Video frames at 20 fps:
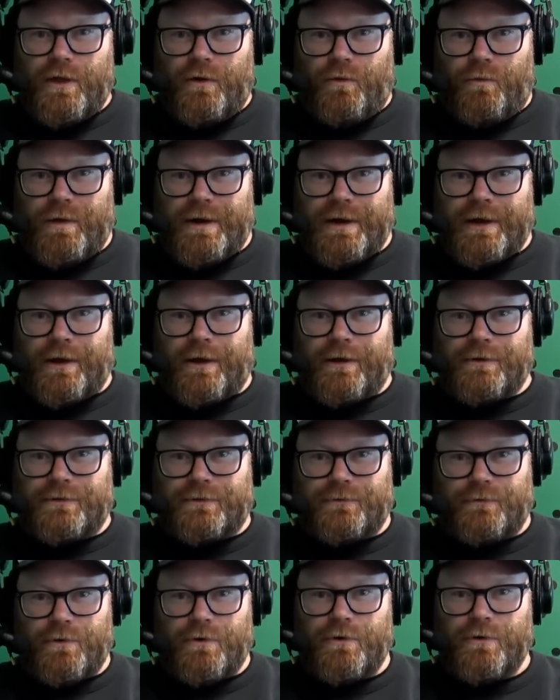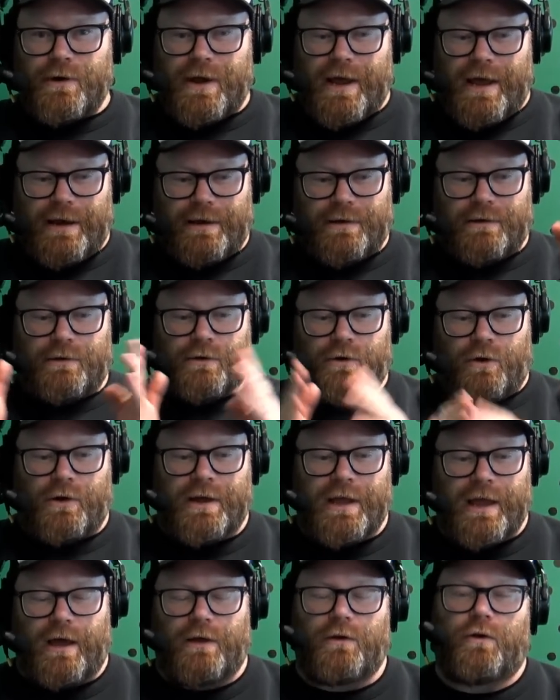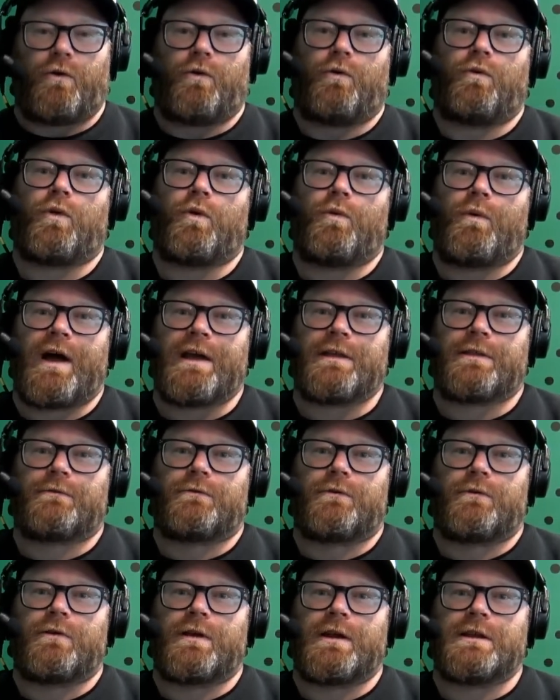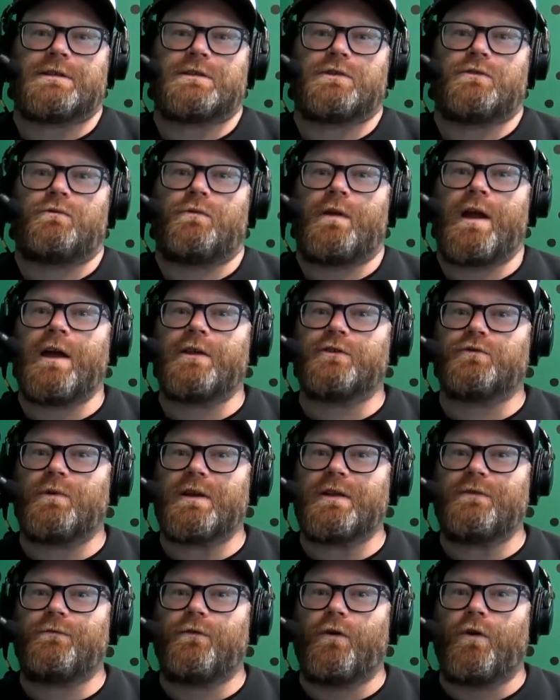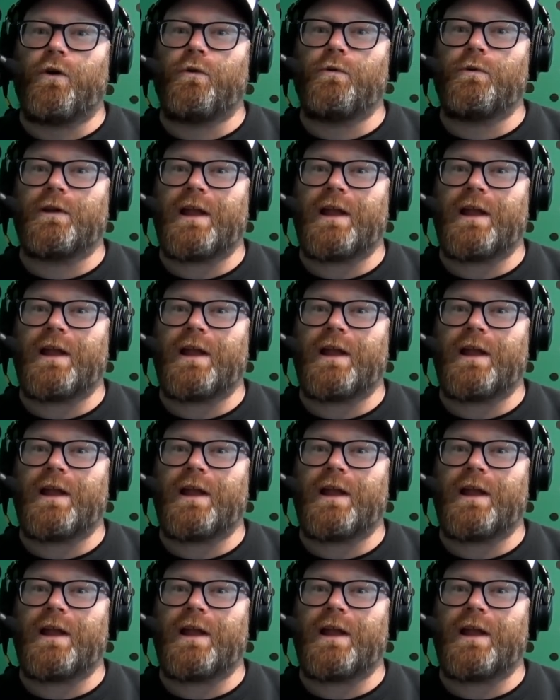Winner goes through and knock out all the way through until round 24.